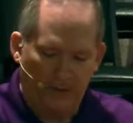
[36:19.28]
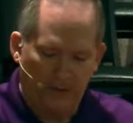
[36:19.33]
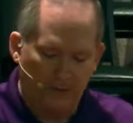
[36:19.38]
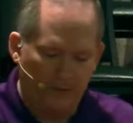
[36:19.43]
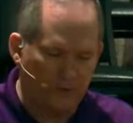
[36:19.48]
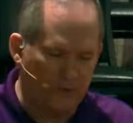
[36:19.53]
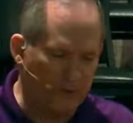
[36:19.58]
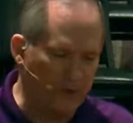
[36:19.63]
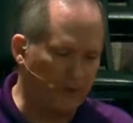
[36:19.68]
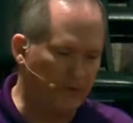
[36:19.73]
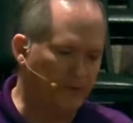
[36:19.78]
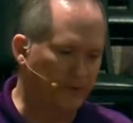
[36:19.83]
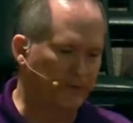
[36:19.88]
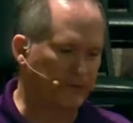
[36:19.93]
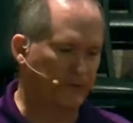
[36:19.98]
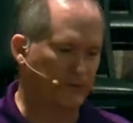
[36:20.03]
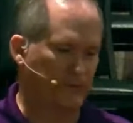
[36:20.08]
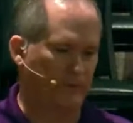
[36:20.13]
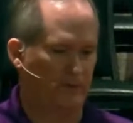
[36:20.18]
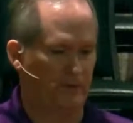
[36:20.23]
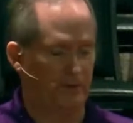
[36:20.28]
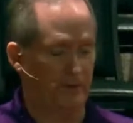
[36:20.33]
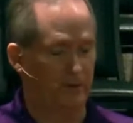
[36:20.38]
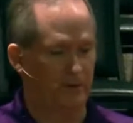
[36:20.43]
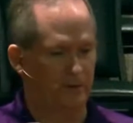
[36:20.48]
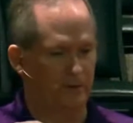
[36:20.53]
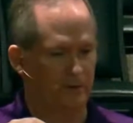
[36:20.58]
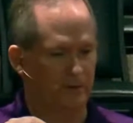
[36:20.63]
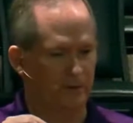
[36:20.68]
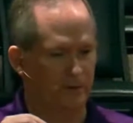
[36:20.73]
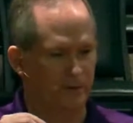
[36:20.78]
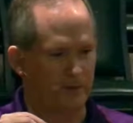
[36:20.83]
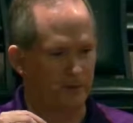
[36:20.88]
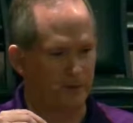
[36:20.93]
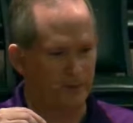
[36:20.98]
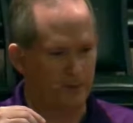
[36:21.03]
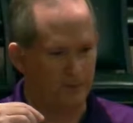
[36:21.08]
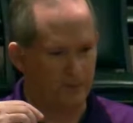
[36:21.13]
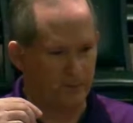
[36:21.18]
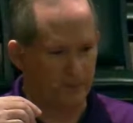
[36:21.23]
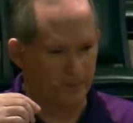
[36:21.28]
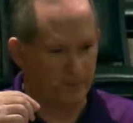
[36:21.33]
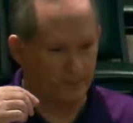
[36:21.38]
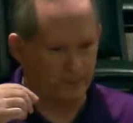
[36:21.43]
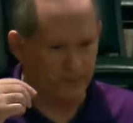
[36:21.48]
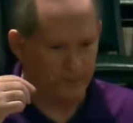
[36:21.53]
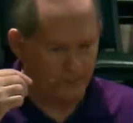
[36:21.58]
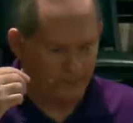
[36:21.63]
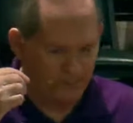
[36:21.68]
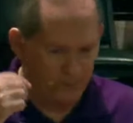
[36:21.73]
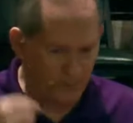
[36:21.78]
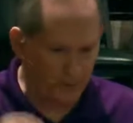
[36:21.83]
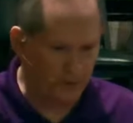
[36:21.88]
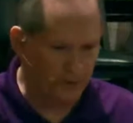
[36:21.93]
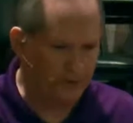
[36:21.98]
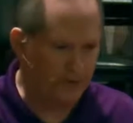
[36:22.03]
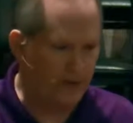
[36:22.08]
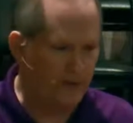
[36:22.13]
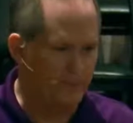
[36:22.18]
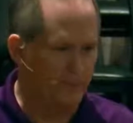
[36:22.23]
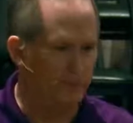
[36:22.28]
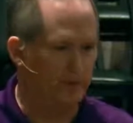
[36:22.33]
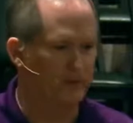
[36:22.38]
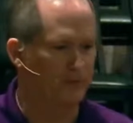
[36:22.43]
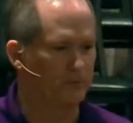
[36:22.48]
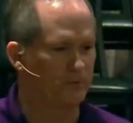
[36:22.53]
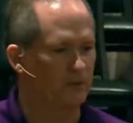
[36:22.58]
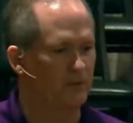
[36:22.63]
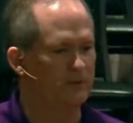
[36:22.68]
Jesus, before your time of rest,